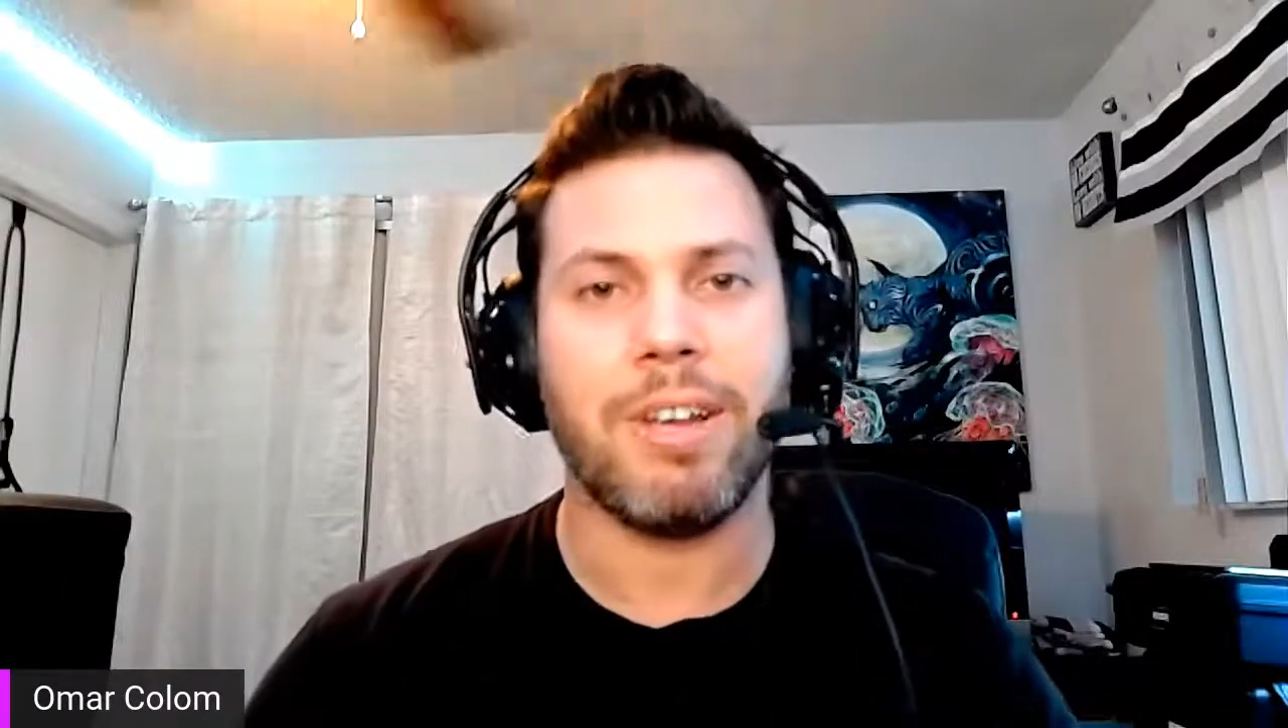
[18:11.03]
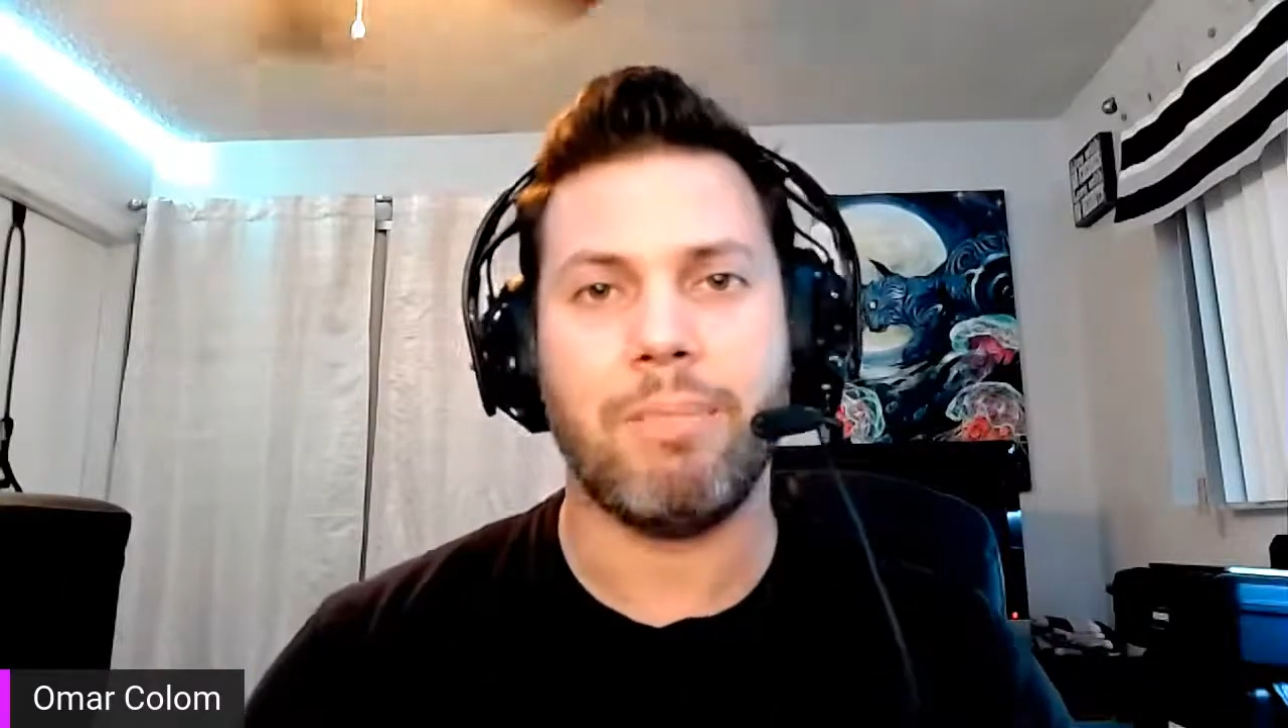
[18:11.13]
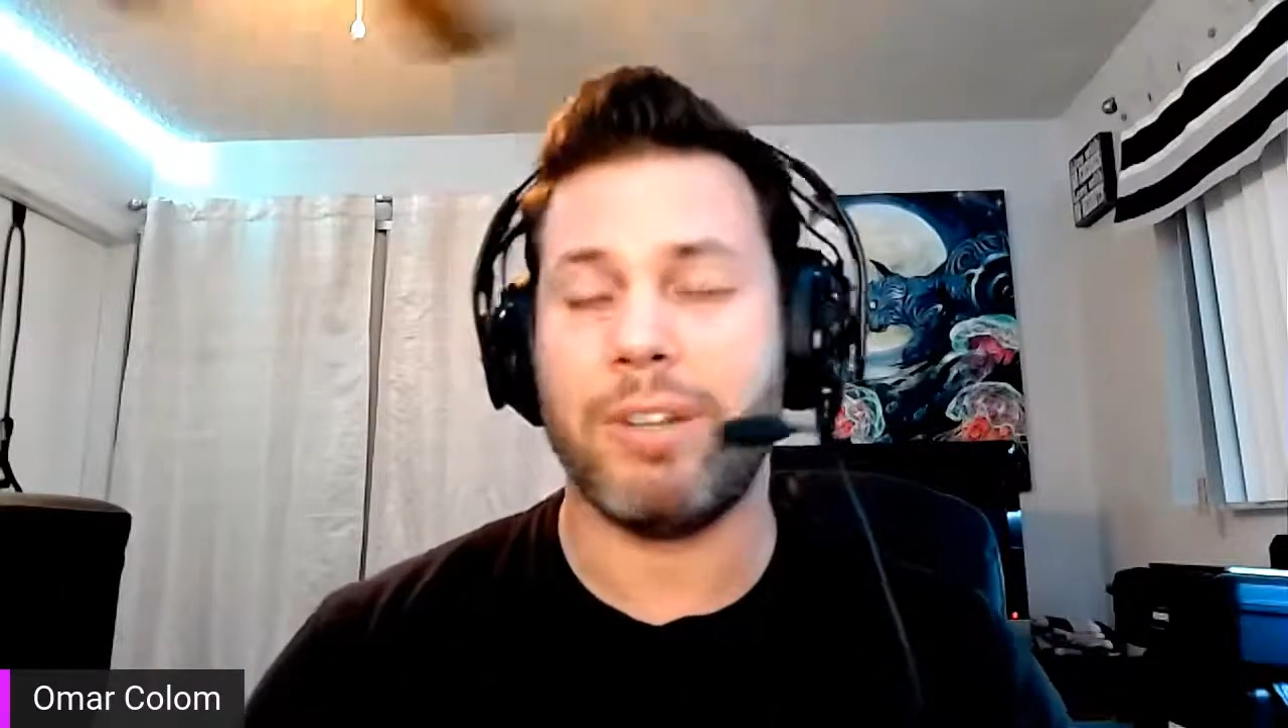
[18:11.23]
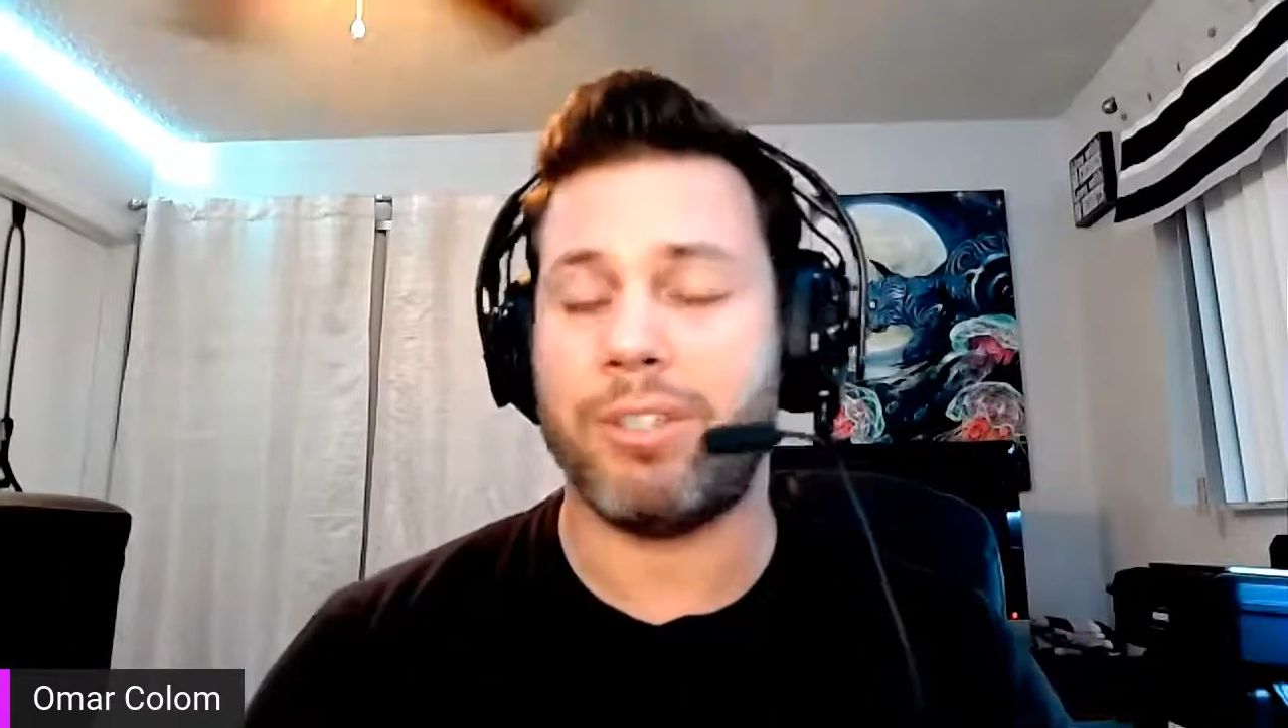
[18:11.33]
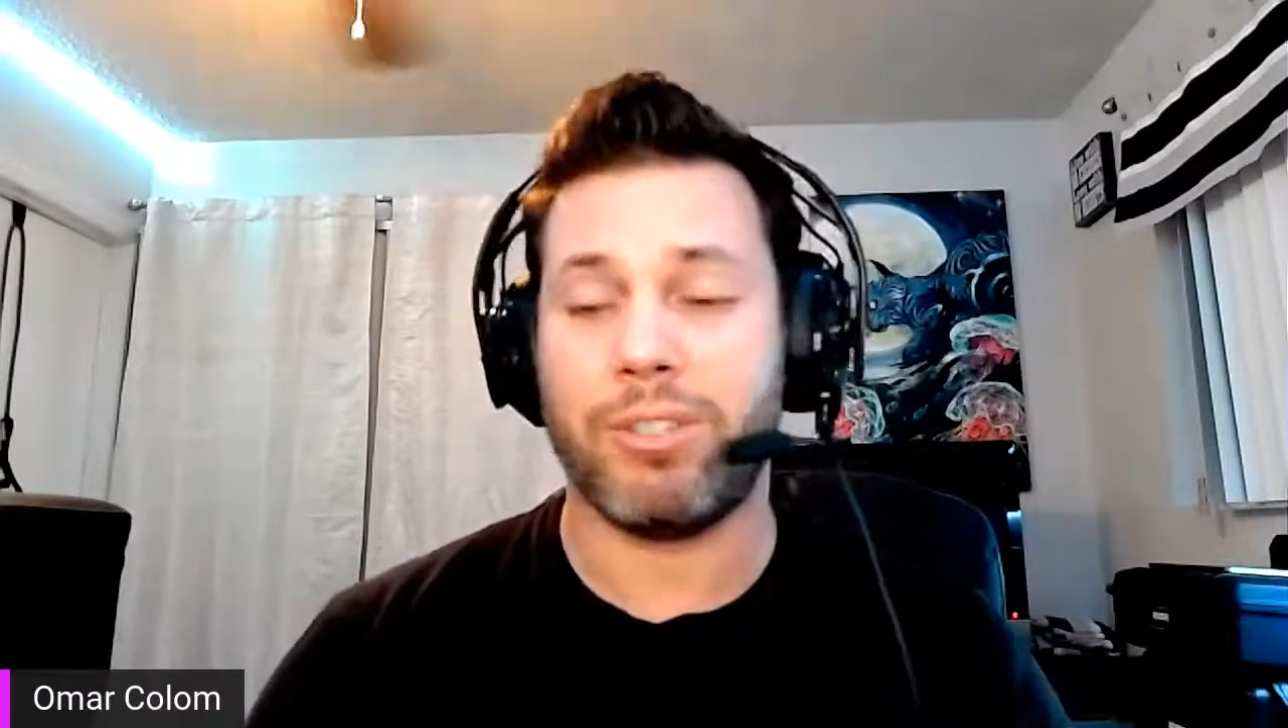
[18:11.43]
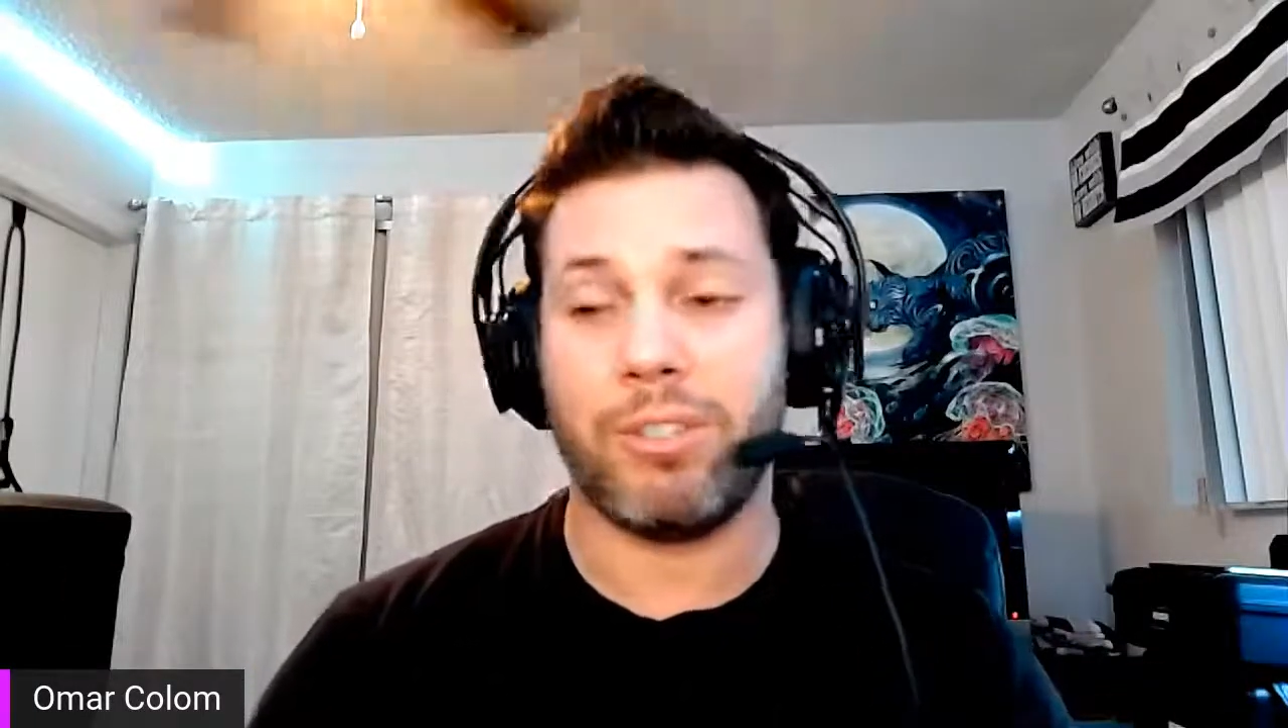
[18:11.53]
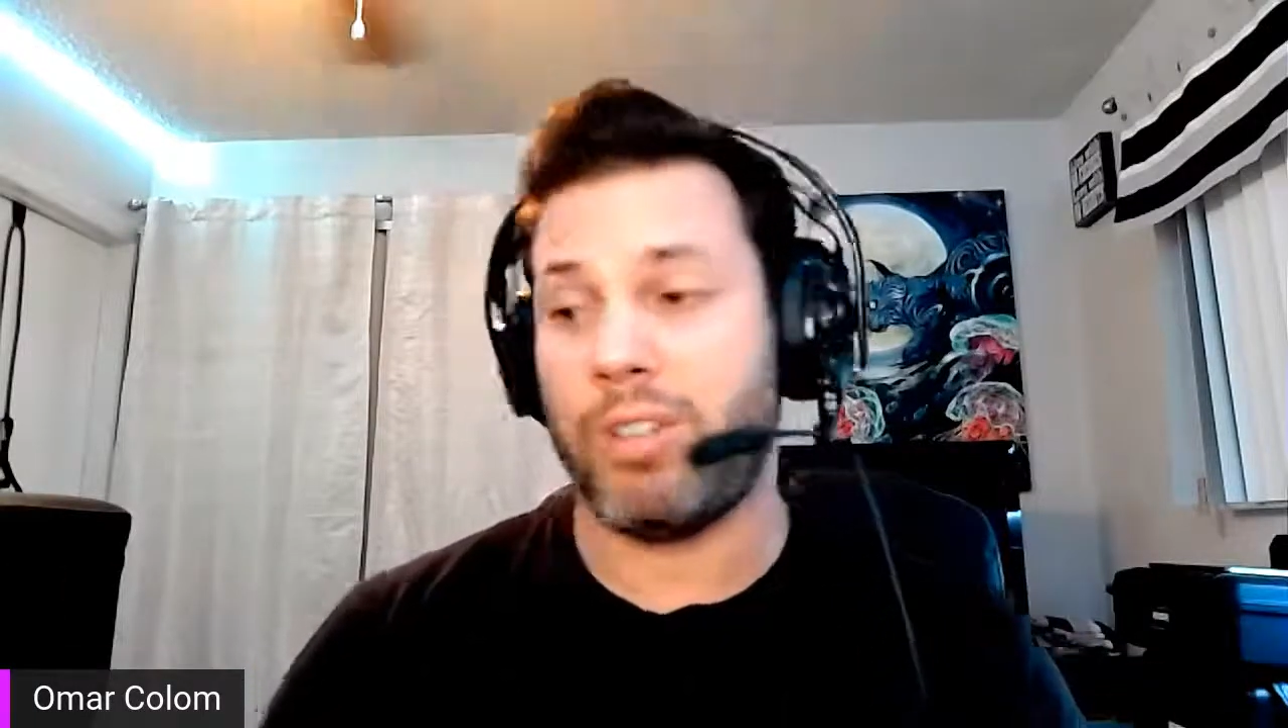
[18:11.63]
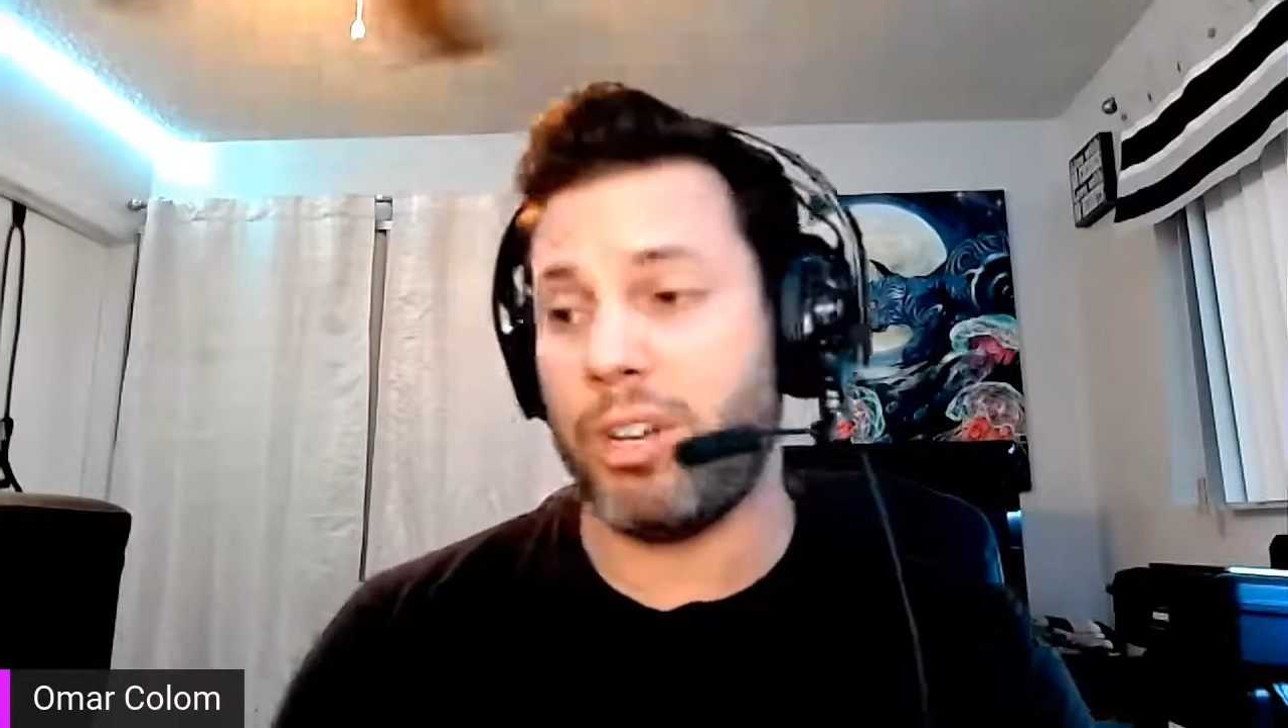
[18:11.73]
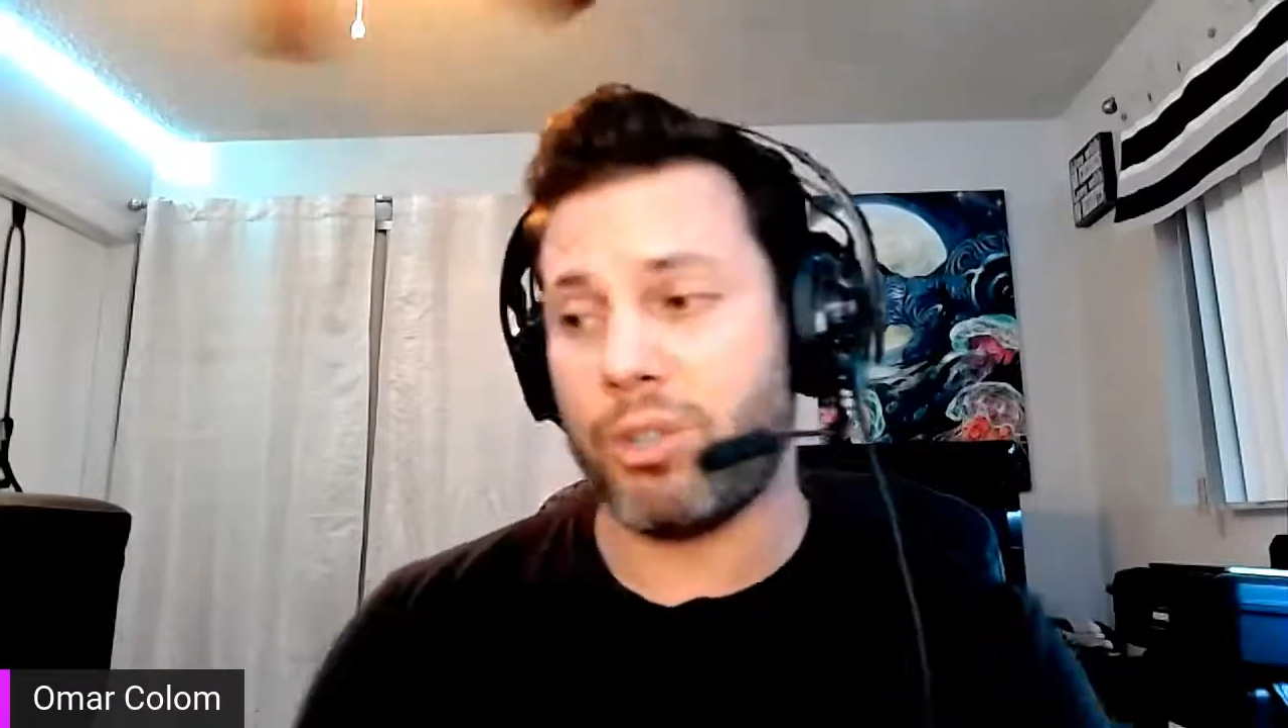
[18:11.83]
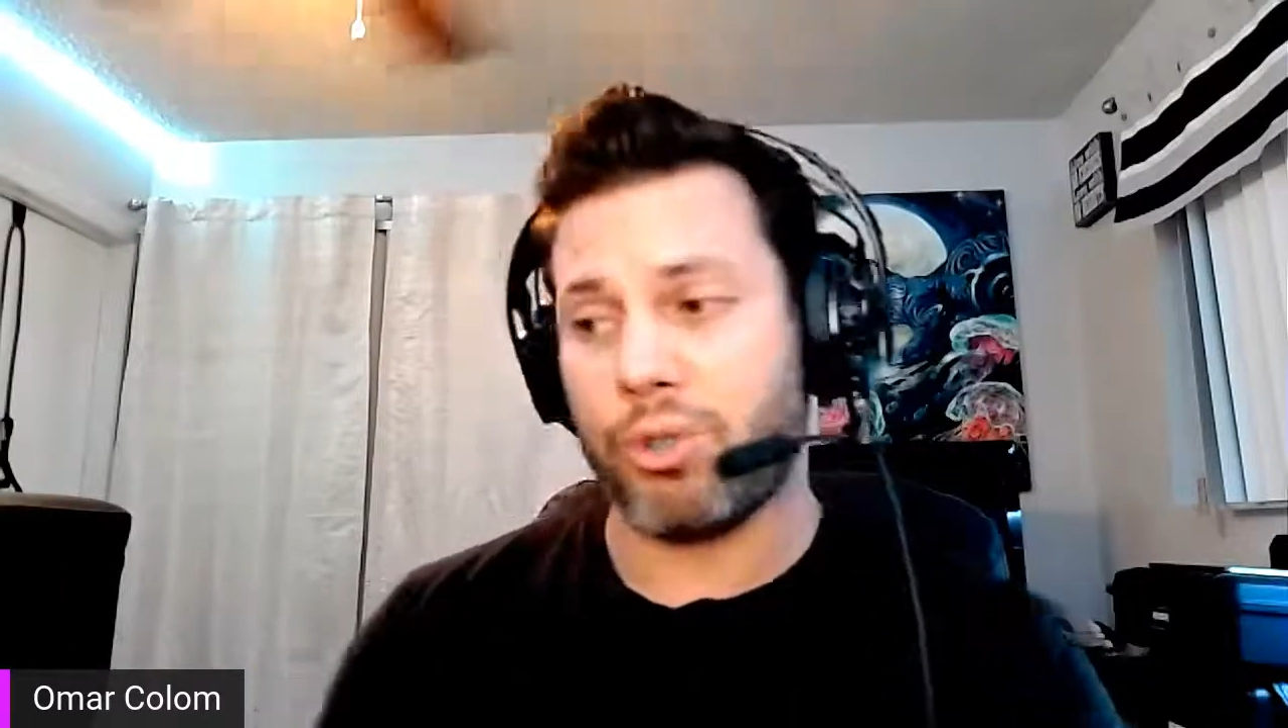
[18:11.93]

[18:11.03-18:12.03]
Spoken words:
But Central